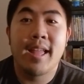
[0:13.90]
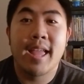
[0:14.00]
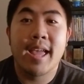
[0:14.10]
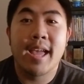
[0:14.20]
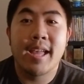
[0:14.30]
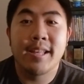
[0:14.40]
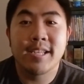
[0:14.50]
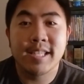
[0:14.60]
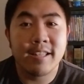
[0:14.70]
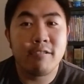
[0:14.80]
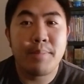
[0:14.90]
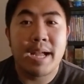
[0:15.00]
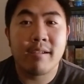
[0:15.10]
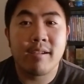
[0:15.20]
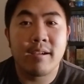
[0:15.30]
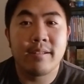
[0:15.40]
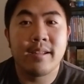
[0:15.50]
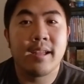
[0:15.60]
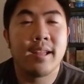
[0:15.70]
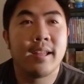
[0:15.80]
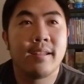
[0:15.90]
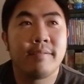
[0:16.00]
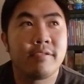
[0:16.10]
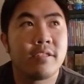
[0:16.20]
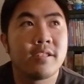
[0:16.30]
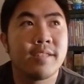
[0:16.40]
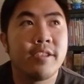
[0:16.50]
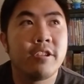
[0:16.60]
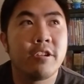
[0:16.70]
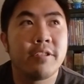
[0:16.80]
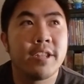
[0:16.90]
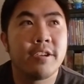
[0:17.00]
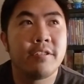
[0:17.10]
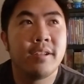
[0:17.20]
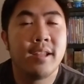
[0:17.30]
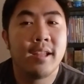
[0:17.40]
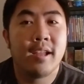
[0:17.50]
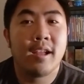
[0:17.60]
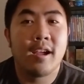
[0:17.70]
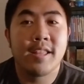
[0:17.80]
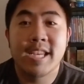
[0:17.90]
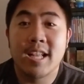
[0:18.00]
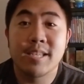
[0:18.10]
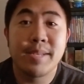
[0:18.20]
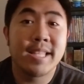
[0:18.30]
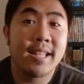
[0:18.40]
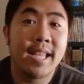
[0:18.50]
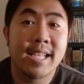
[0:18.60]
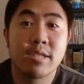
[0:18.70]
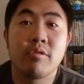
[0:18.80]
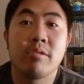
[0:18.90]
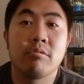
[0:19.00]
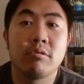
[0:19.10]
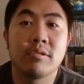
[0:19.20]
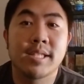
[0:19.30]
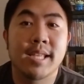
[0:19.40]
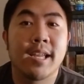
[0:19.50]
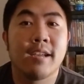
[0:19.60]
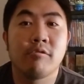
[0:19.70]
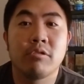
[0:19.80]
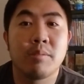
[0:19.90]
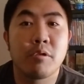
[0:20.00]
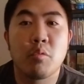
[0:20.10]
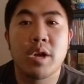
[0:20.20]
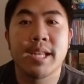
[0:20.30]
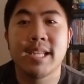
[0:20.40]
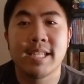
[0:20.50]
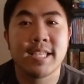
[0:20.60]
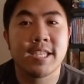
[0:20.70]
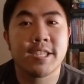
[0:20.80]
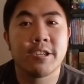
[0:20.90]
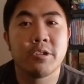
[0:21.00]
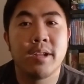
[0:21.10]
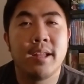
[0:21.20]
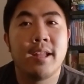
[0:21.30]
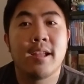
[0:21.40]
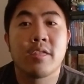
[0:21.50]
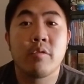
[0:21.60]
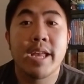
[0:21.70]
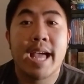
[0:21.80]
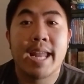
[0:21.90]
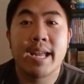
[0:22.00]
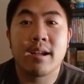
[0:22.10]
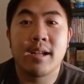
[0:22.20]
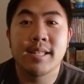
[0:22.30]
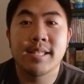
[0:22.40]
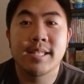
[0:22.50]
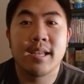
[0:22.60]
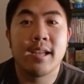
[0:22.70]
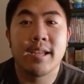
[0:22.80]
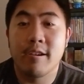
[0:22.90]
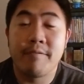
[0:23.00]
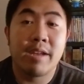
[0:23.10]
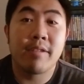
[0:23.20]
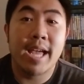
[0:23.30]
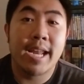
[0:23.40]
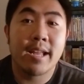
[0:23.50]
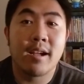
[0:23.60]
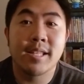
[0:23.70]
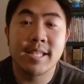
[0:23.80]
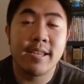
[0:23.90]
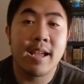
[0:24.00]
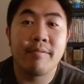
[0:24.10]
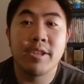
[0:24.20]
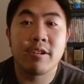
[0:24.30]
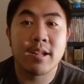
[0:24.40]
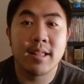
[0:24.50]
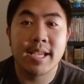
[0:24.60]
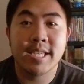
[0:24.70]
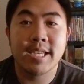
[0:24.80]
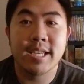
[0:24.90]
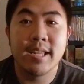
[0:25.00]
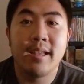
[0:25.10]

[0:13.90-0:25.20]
And just a little background for those of you who don't know. The challenge basically has 3 rules. Rule number 1 is to show 3 ad icons, your favorite ad icons that you have in your collection.